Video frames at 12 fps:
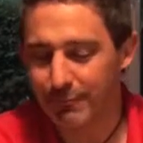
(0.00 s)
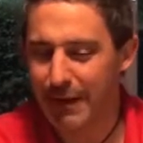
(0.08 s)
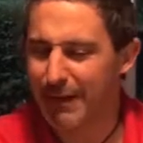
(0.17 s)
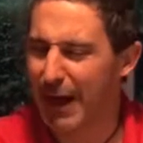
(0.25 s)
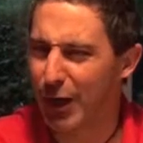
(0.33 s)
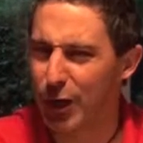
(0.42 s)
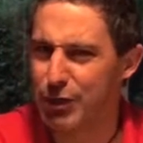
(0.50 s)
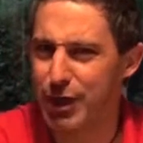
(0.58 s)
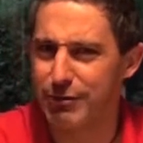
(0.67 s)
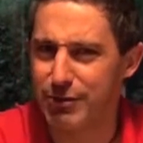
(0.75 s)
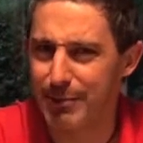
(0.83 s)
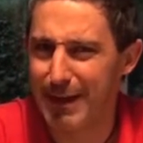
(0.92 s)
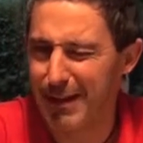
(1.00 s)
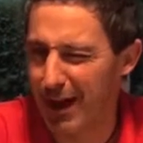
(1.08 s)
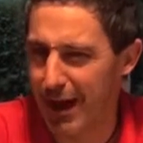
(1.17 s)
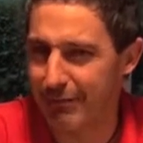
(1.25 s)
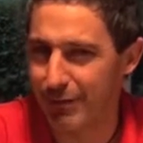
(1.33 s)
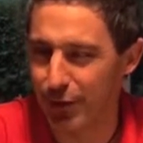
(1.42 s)
that kind of shows to me that I
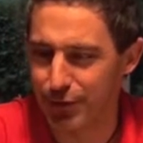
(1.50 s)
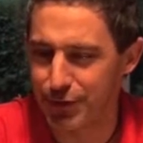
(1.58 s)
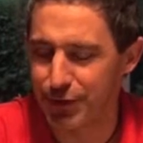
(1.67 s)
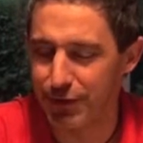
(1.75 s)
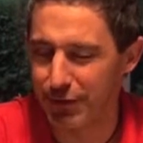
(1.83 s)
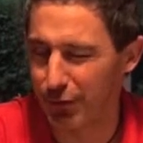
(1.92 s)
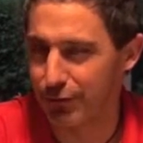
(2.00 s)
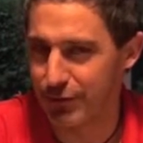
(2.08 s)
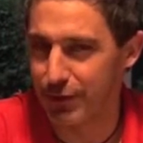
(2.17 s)
haven't gone